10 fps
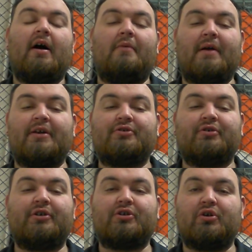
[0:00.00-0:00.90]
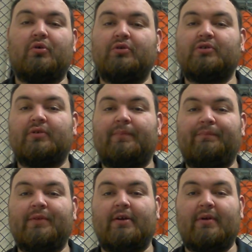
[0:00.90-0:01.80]
Making sure that your coils are,
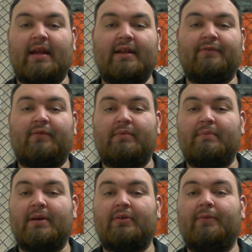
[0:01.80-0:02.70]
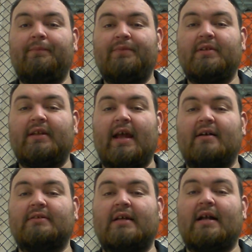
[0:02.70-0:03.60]
heating from the middle to the
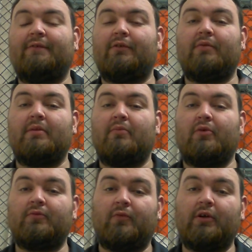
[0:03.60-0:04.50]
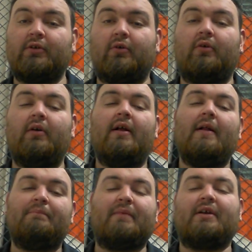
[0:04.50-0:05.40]
outside. If you're running more than one coil,
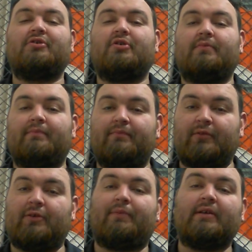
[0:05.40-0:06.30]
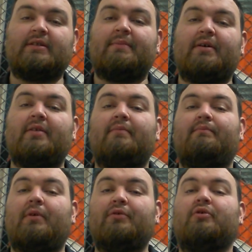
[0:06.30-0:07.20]
making sure when you press that button,
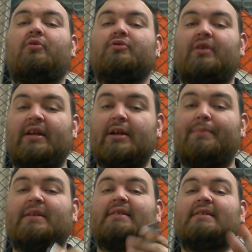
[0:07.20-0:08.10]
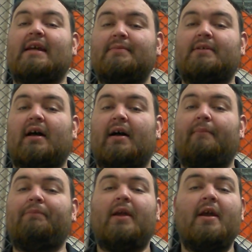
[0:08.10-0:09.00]
both coils are heating up at the same time.